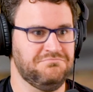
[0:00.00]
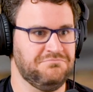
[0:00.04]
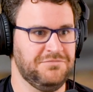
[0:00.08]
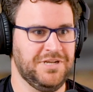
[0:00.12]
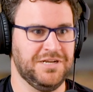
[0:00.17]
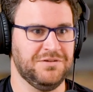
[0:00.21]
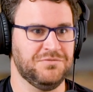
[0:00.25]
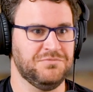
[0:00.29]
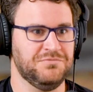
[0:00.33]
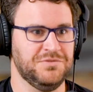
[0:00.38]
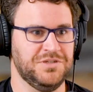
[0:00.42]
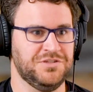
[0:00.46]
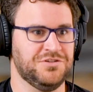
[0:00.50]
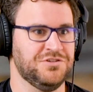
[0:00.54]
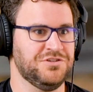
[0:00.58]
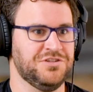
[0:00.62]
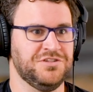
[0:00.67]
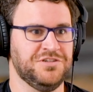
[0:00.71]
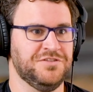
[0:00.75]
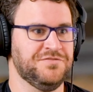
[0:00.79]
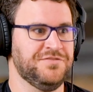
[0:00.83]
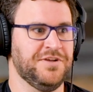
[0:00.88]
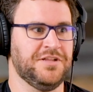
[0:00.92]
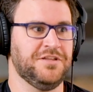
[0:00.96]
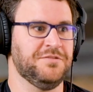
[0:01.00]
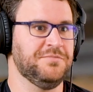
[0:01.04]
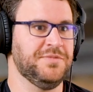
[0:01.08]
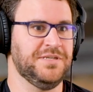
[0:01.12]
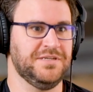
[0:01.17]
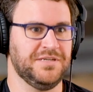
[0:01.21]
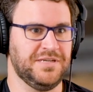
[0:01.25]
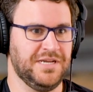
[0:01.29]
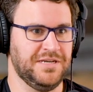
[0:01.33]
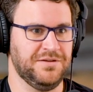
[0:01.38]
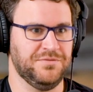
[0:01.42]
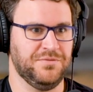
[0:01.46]
yeah research and
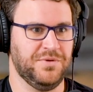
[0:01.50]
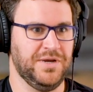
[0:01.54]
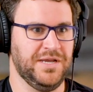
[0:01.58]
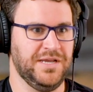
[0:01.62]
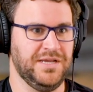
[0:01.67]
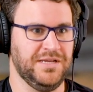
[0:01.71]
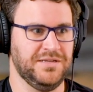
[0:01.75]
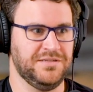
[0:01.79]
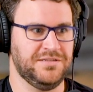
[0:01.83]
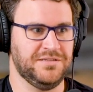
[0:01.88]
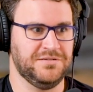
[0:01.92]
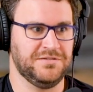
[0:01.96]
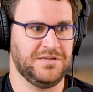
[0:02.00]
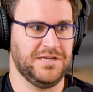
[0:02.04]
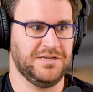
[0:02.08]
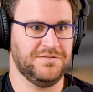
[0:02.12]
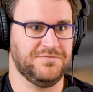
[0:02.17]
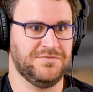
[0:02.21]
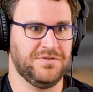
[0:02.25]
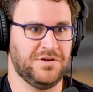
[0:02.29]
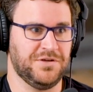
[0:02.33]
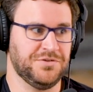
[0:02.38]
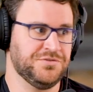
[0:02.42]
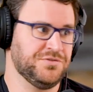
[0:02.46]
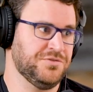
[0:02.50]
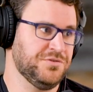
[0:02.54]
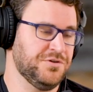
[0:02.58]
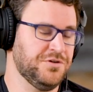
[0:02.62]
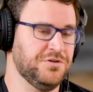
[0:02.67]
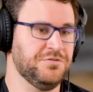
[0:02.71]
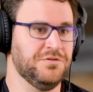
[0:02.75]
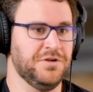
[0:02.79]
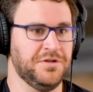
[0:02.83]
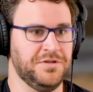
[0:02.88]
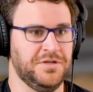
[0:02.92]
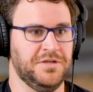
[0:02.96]
development kind of way to kind of also
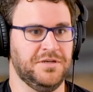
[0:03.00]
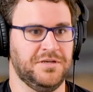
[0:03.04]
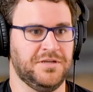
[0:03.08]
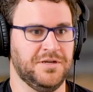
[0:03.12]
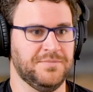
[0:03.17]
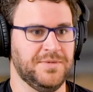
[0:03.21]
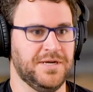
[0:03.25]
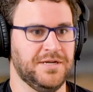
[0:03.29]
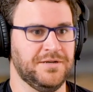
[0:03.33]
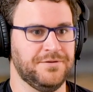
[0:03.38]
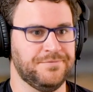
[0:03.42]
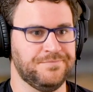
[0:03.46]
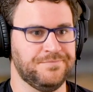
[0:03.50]
earn income on.